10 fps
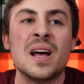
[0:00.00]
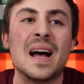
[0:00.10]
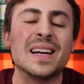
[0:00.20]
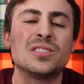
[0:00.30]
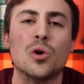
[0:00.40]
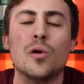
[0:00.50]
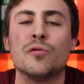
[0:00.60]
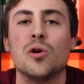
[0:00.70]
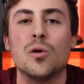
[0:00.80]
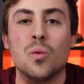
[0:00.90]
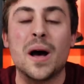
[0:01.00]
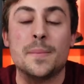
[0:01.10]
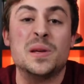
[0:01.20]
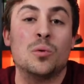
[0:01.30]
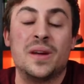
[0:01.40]
I guess overall, why
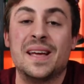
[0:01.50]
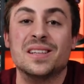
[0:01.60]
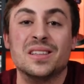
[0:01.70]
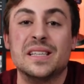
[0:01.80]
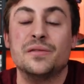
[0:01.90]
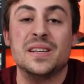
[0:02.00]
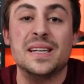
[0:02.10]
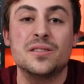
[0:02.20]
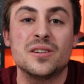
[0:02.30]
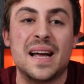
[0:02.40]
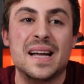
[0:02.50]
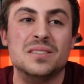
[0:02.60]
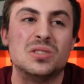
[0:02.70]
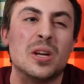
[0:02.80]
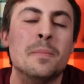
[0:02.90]
people can't leave either.
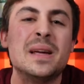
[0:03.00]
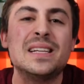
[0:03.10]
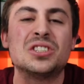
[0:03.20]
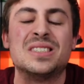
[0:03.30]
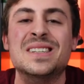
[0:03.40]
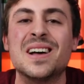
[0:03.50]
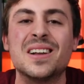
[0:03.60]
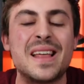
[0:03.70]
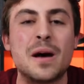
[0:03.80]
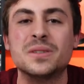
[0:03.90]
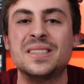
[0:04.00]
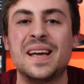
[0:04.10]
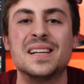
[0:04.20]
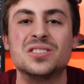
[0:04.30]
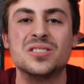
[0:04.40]
And to me, just none of that was
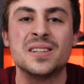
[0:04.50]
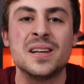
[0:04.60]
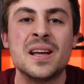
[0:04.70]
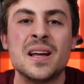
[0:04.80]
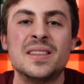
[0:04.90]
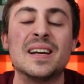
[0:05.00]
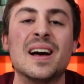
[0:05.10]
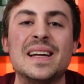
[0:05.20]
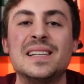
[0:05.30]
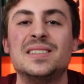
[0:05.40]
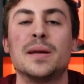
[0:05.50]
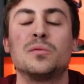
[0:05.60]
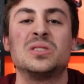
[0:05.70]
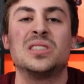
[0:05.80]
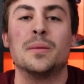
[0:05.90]
answered. They got in
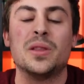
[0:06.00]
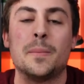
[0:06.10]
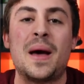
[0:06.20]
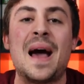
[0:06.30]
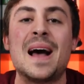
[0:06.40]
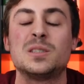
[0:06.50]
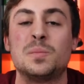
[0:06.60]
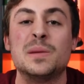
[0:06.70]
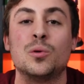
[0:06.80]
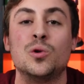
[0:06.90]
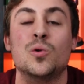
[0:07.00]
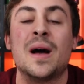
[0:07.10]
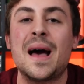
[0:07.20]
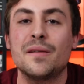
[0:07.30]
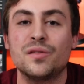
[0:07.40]
depth with some of the past people who
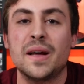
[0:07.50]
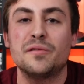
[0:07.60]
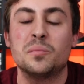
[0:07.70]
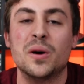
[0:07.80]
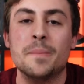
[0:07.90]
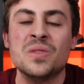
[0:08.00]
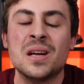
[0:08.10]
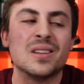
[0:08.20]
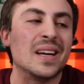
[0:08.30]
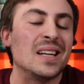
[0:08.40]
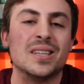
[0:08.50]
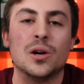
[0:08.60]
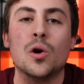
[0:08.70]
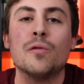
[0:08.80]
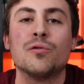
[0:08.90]
have left, but like I
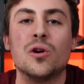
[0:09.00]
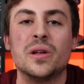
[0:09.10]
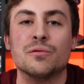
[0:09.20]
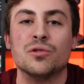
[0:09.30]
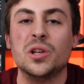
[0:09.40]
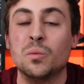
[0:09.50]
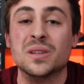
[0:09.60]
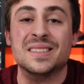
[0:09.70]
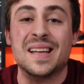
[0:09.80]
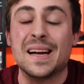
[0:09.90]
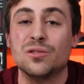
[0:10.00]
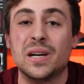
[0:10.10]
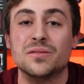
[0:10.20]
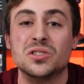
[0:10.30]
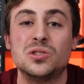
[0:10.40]
said, overall, it really wasn't that
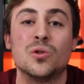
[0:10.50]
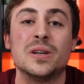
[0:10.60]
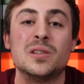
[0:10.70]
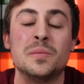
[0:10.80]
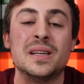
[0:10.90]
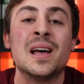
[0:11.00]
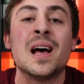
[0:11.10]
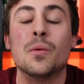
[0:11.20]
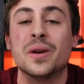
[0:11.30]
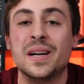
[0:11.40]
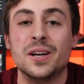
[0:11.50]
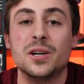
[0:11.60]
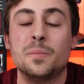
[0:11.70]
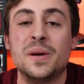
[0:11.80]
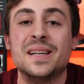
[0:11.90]
great of a story to me. I want to hear
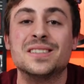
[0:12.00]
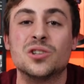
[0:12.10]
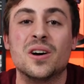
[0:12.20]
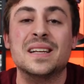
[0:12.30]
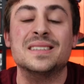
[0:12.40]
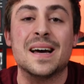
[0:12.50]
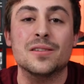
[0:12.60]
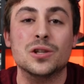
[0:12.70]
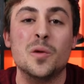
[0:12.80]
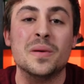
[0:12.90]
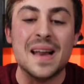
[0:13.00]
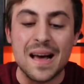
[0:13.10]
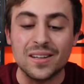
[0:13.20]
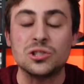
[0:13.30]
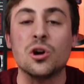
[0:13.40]
your opinions on it down low, but
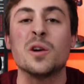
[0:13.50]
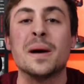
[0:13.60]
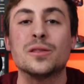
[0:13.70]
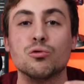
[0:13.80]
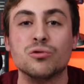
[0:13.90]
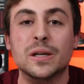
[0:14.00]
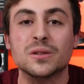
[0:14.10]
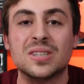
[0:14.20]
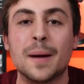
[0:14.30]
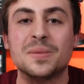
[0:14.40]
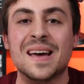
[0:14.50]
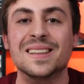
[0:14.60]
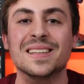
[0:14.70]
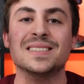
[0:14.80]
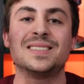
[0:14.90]
now let's talk about the real top
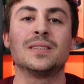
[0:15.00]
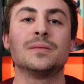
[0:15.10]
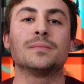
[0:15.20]
10 list.